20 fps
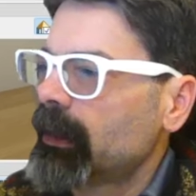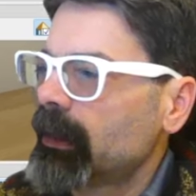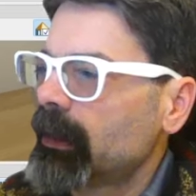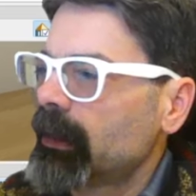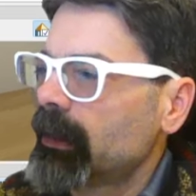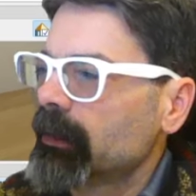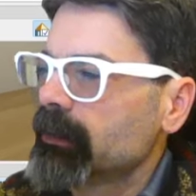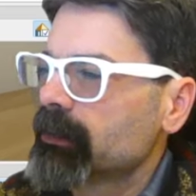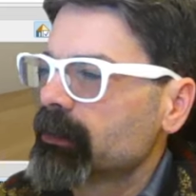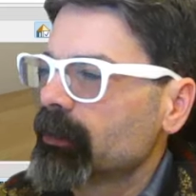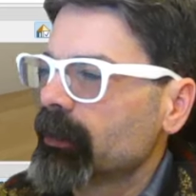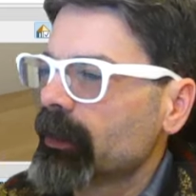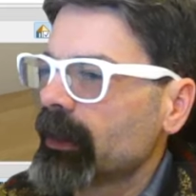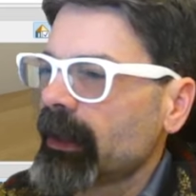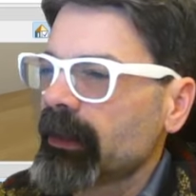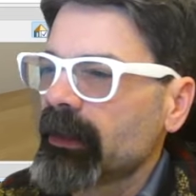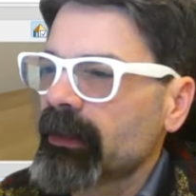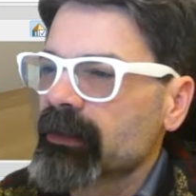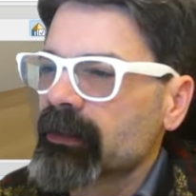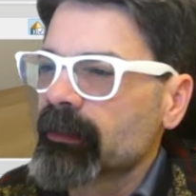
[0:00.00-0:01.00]
Uh, so
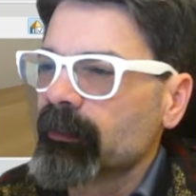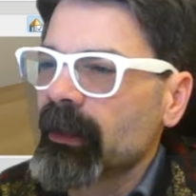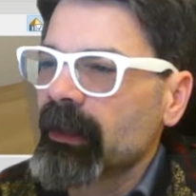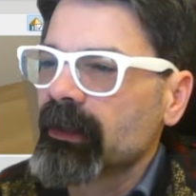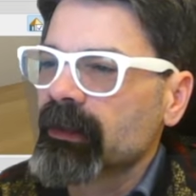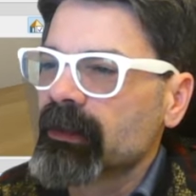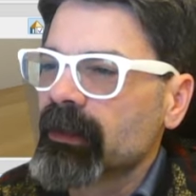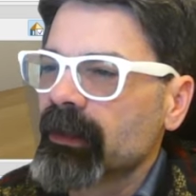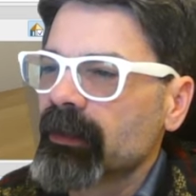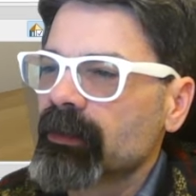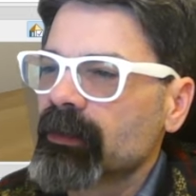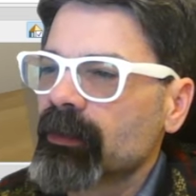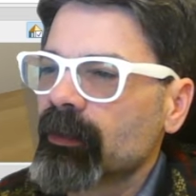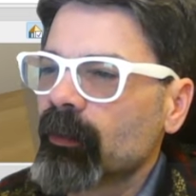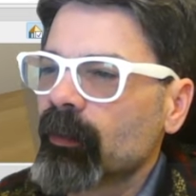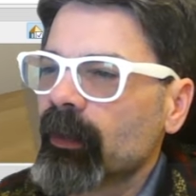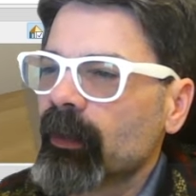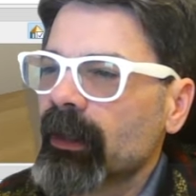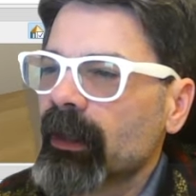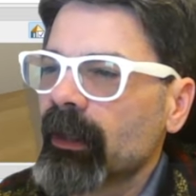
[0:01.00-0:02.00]
that doesn't make sense.
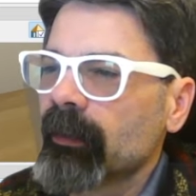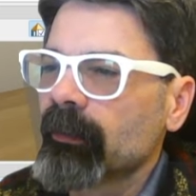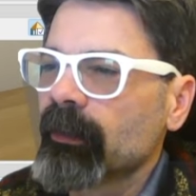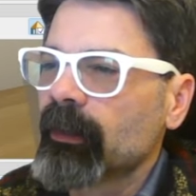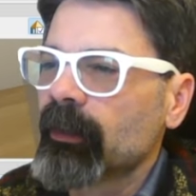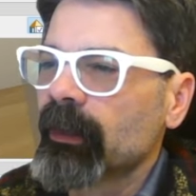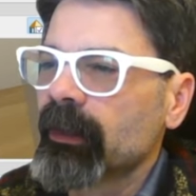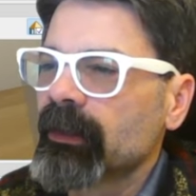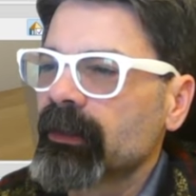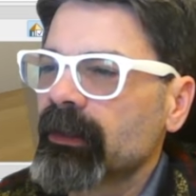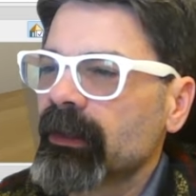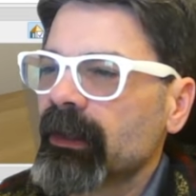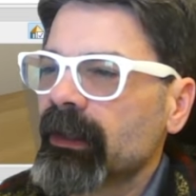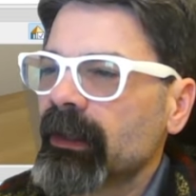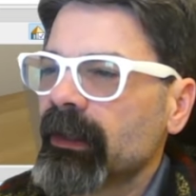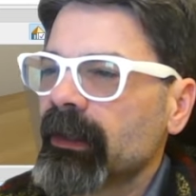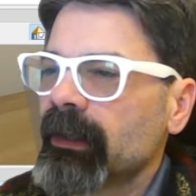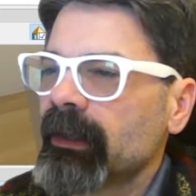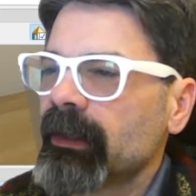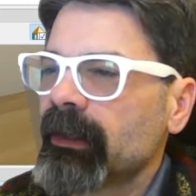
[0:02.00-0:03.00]
So what I'm going to
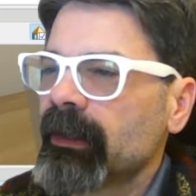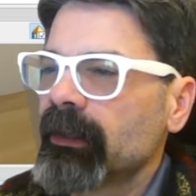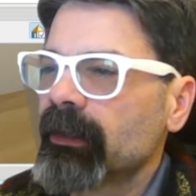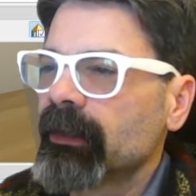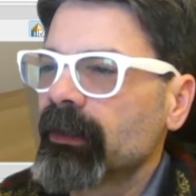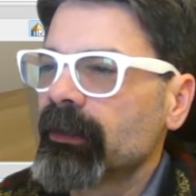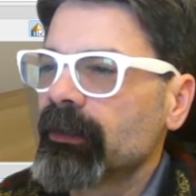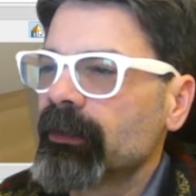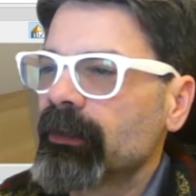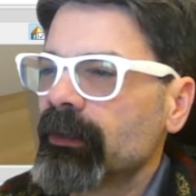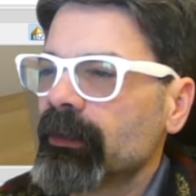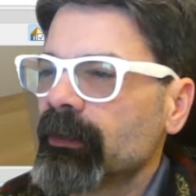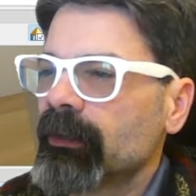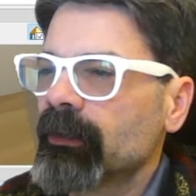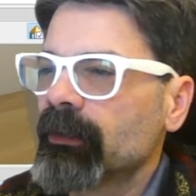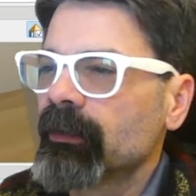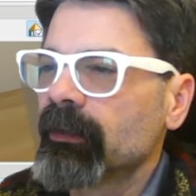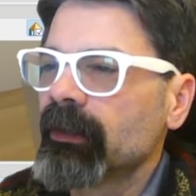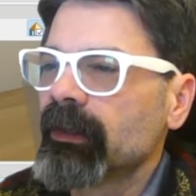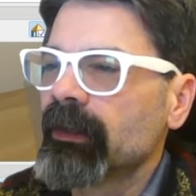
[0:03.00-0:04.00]
get in here and
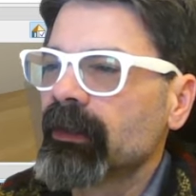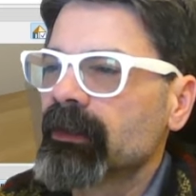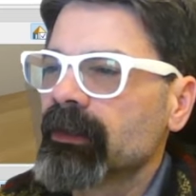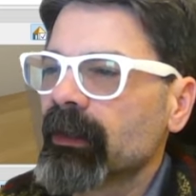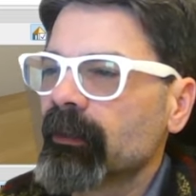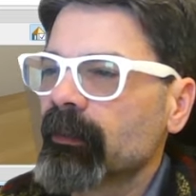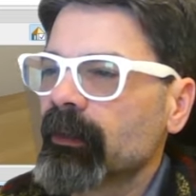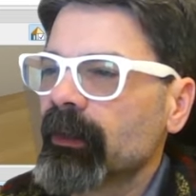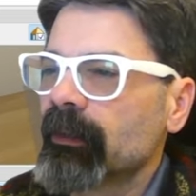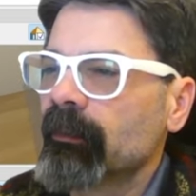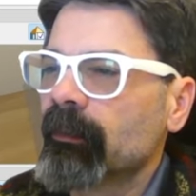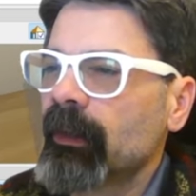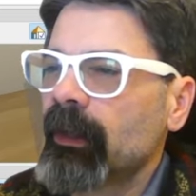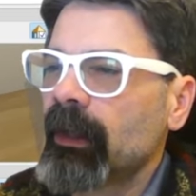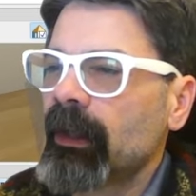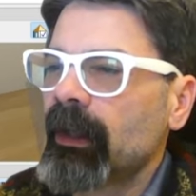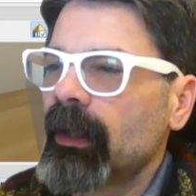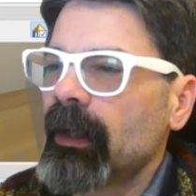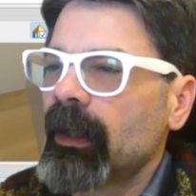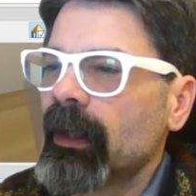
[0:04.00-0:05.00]
do is I'm going to
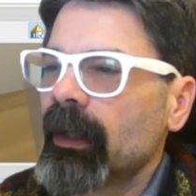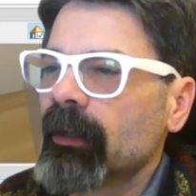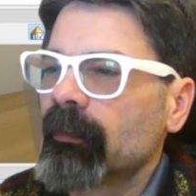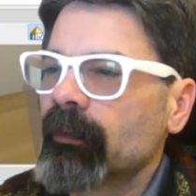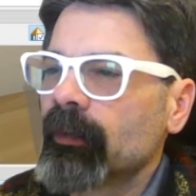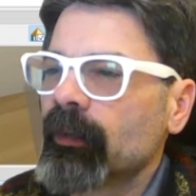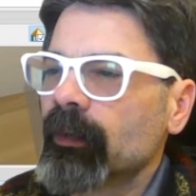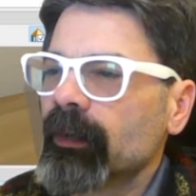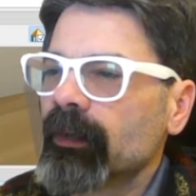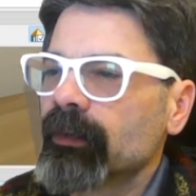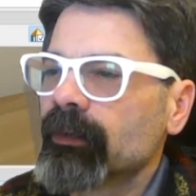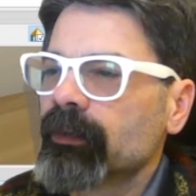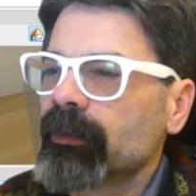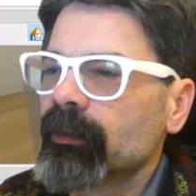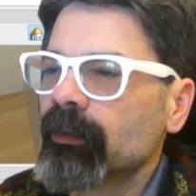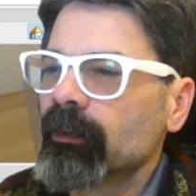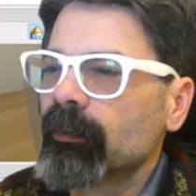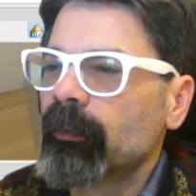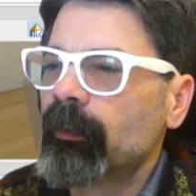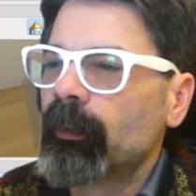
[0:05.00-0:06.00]
I'm going
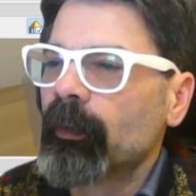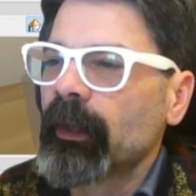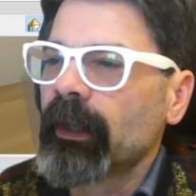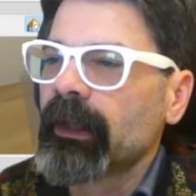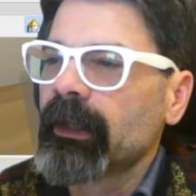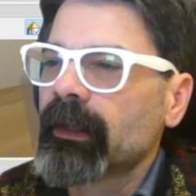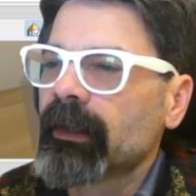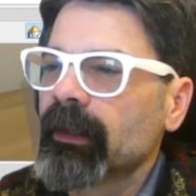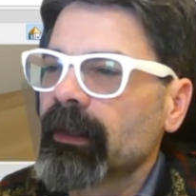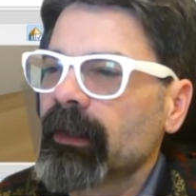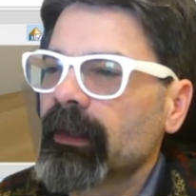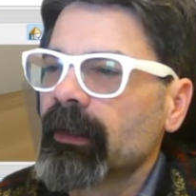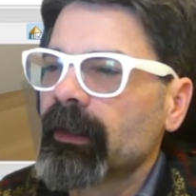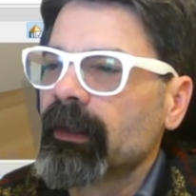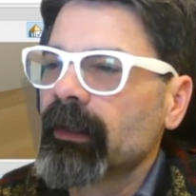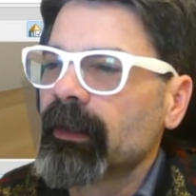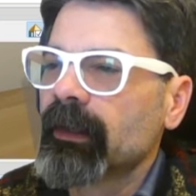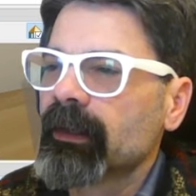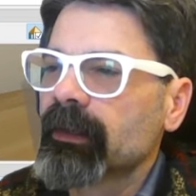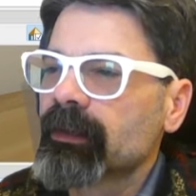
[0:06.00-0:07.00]
to break
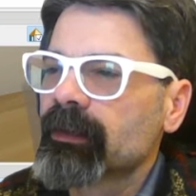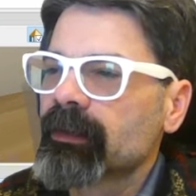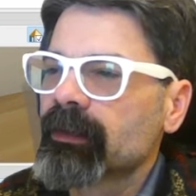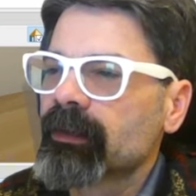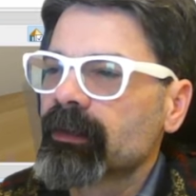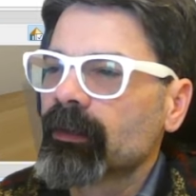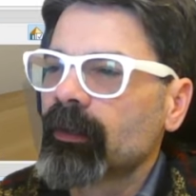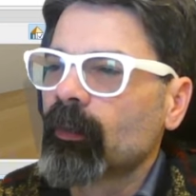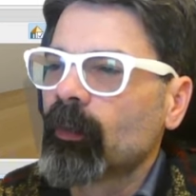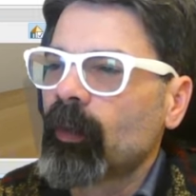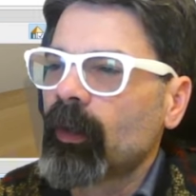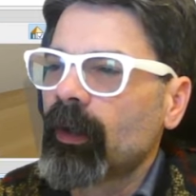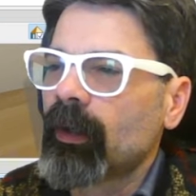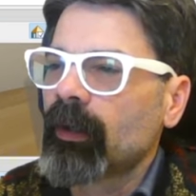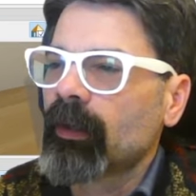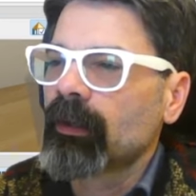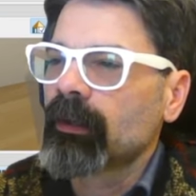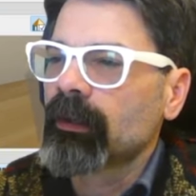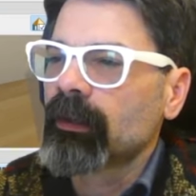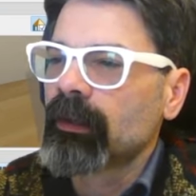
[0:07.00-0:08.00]
this
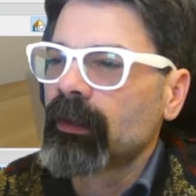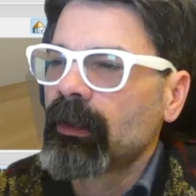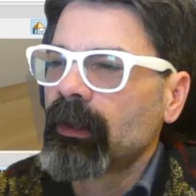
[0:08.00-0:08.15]
wall,